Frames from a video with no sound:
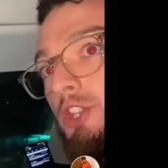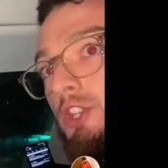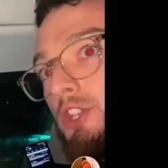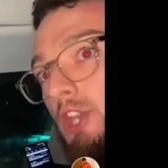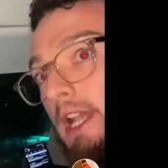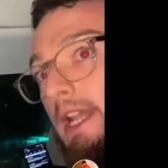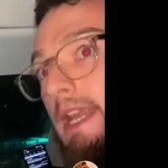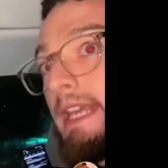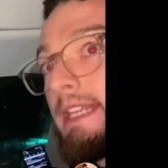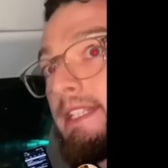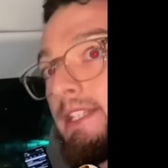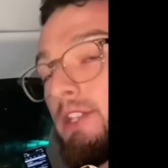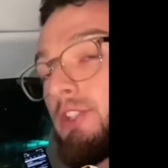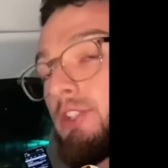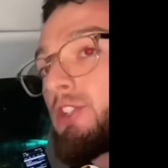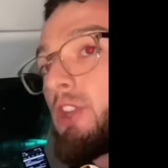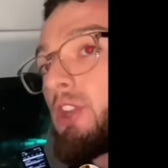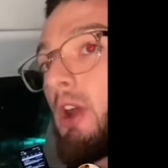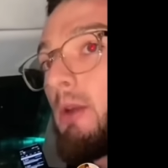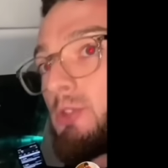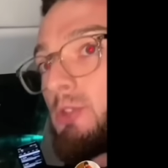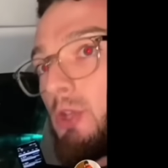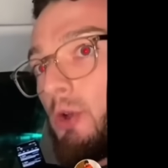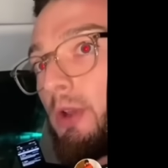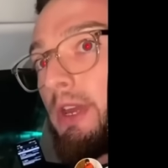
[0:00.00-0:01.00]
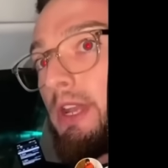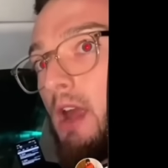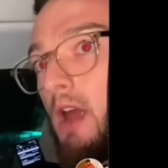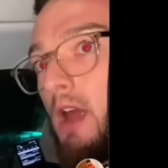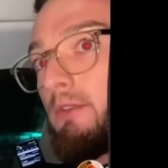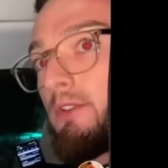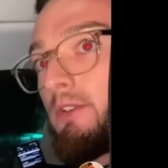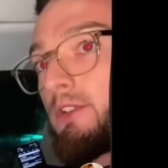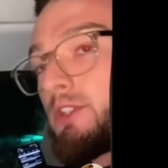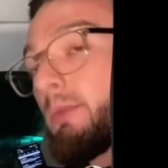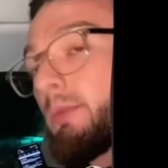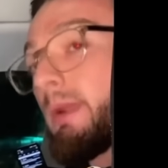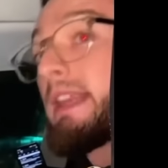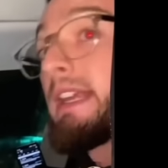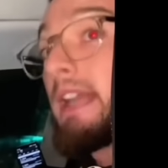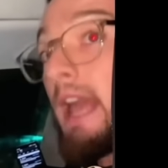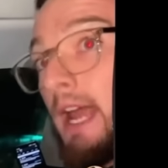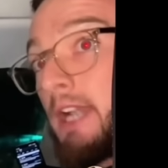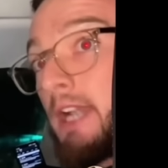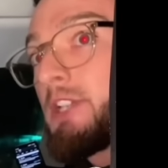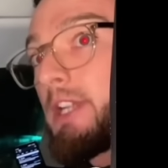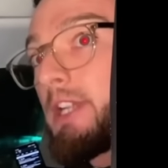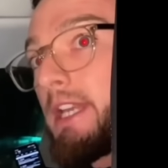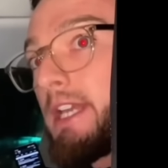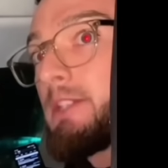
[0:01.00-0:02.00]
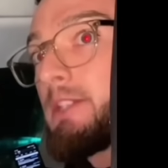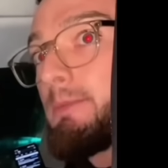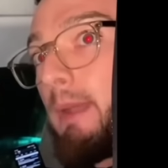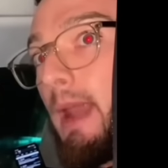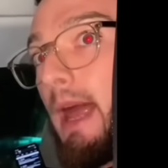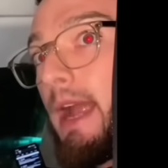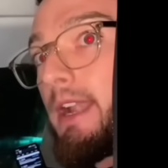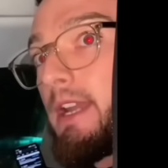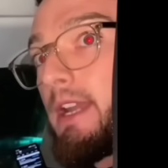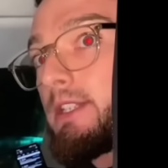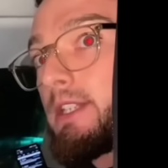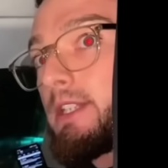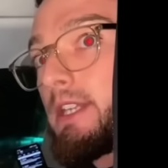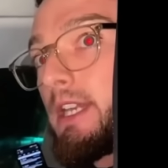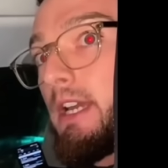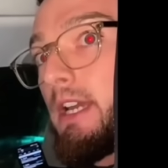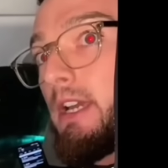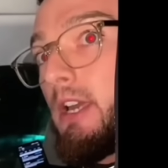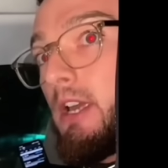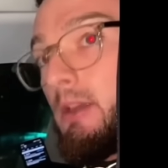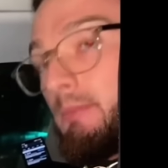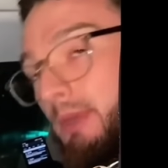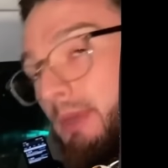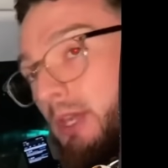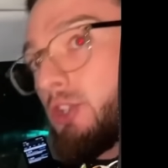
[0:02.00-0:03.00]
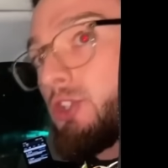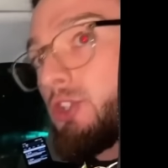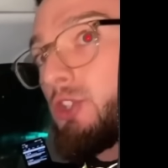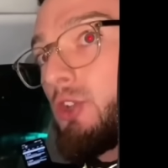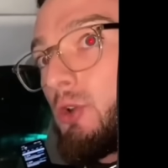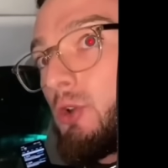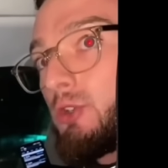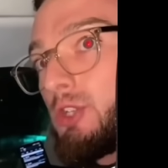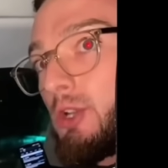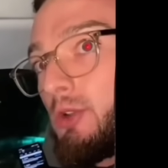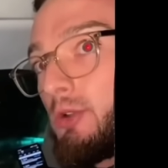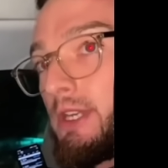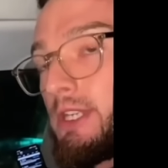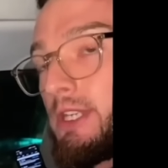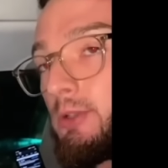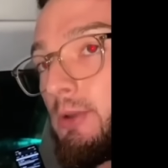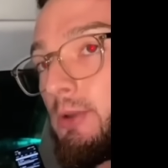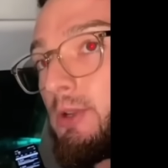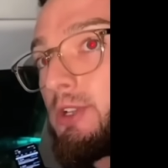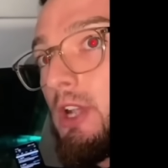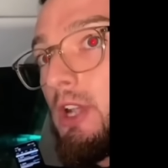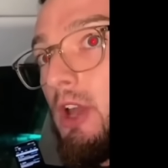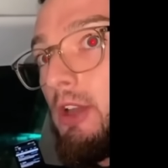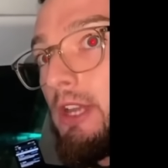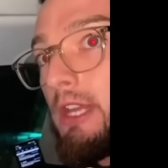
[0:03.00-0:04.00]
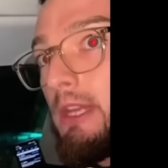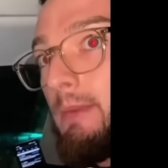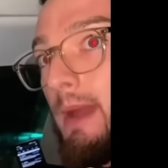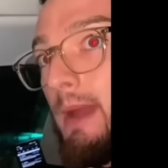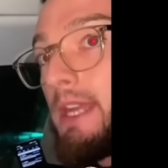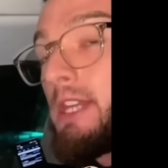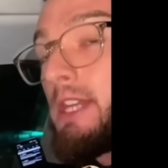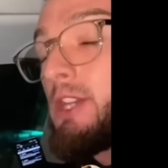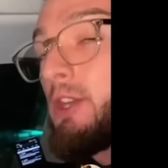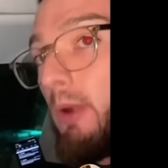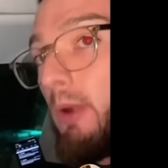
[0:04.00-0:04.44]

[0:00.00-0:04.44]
you're supposed to be able to see stuff from further away and judge what things are.